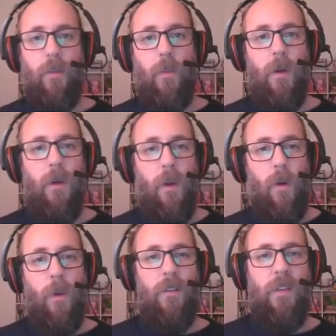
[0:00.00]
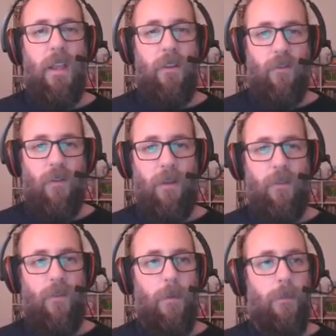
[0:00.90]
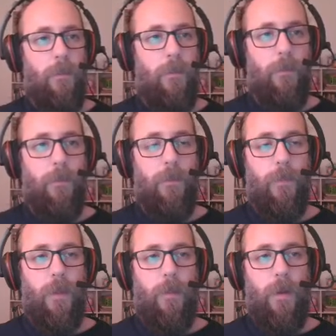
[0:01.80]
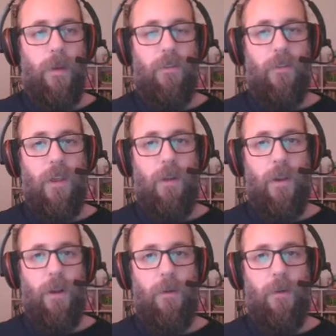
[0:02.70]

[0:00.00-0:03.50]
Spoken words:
Where does he get strength from? Pause the video here.